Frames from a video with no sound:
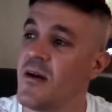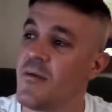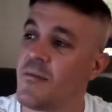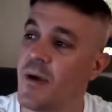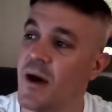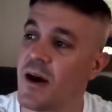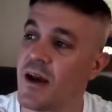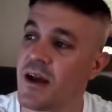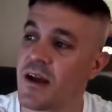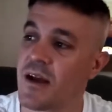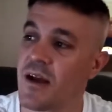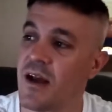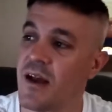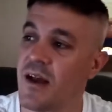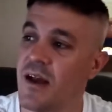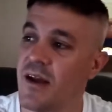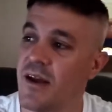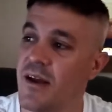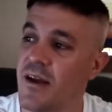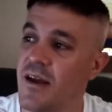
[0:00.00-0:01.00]
but
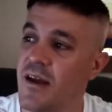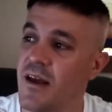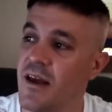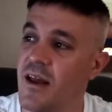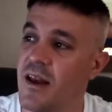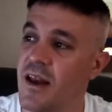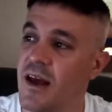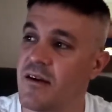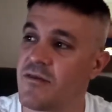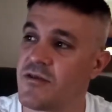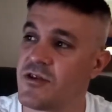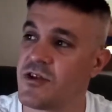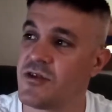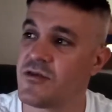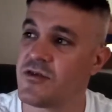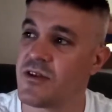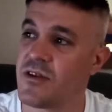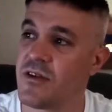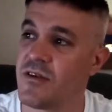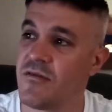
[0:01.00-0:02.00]
it allows you
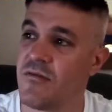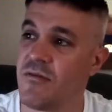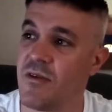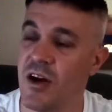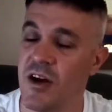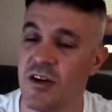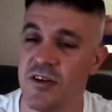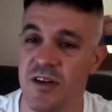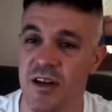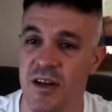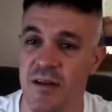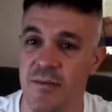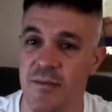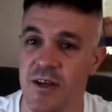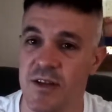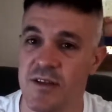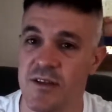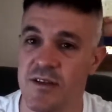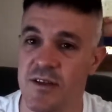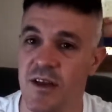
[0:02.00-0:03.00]
to learn your
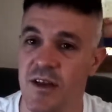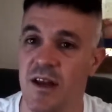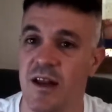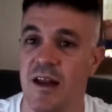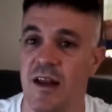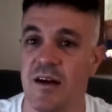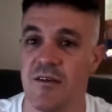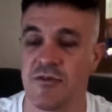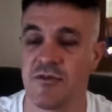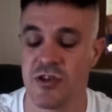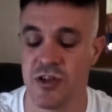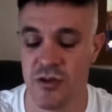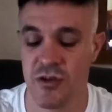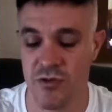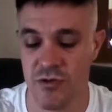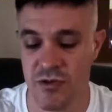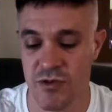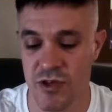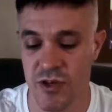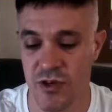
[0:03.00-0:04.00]
limits. It allows
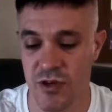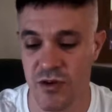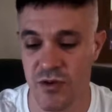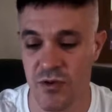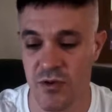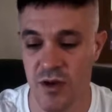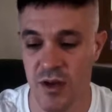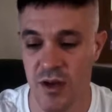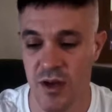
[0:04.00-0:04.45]
you to